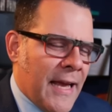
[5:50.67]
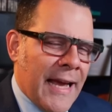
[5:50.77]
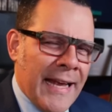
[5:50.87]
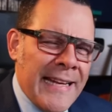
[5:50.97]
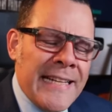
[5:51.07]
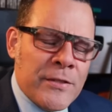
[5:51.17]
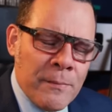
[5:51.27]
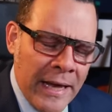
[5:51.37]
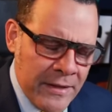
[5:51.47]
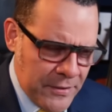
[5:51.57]
And I need to
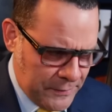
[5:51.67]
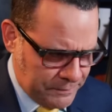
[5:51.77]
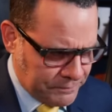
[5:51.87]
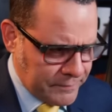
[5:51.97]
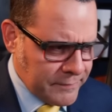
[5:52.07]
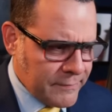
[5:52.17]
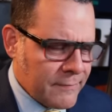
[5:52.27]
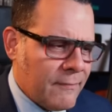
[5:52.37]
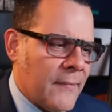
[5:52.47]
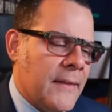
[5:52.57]
mention
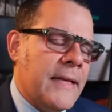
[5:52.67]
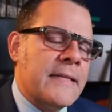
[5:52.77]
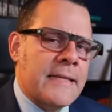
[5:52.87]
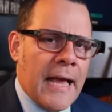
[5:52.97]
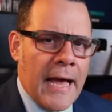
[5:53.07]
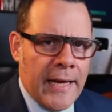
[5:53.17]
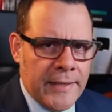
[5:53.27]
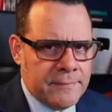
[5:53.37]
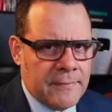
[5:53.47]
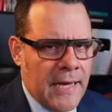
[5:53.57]
this
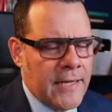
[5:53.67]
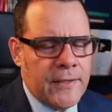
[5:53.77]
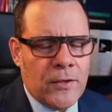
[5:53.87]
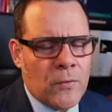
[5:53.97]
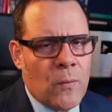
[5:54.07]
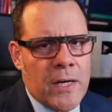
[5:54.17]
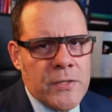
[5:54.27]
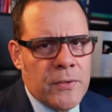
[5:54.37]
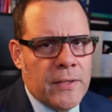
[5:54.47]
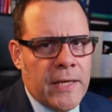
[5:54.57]
guy. I don't
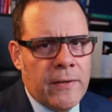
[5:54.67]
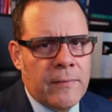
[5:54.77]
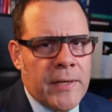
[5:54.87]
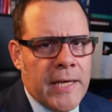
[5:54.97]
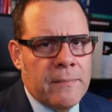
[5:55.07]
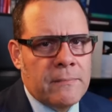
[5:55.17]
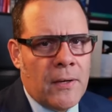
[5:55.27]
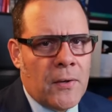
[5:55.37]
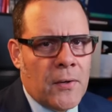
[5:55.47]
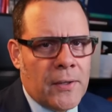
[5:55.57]
want to give him
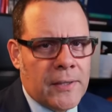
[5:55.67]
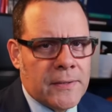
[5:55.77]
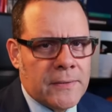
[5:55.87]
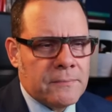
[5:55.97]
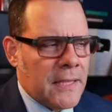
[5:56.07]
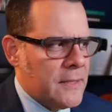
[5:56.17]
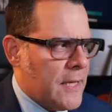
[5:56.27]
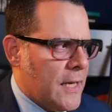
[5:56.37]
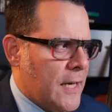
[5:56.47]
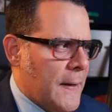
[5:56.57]
more
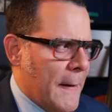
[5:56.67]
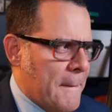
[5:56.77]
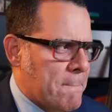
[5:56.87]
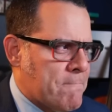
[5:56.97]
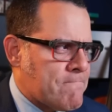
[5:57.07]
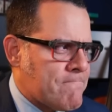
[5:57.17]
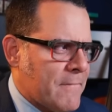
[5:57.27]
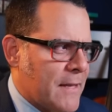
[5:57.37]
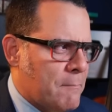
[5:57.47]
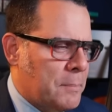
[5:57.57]

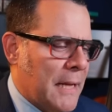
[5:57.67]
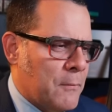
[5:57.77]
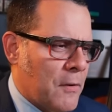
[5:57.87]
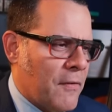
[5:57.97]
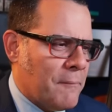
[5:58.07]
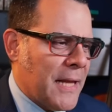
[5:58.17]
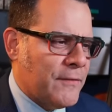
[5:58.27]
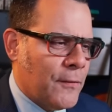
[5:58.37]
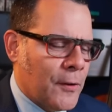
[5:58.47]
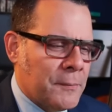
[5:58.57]
of a
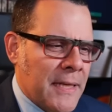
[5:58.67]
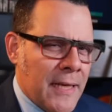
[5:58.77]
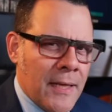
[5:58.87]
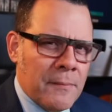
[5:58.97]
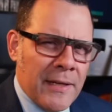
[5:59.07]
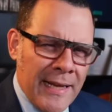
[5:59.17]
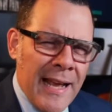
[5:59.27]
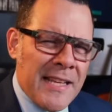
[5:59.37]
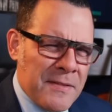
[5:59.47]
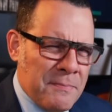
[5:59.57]
platform, but he
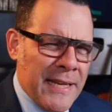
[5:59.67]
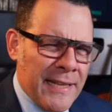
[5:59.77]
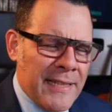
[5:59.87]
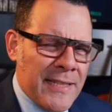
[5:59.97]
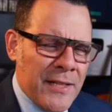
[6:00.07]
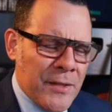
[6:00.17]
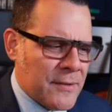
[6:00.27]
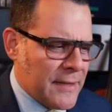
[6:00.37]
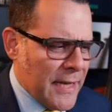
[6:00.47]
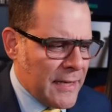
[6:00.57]
has been in the
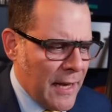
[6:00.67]
news lately.